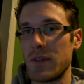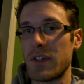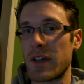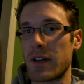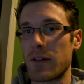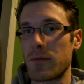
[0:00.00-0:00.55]

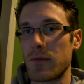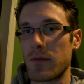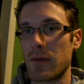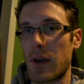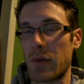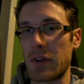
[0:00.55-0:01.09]
did a
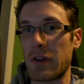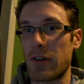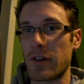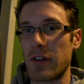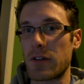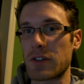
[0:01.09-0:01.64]
couple of
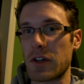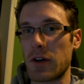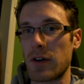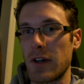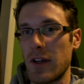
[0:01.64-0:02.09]
years ago.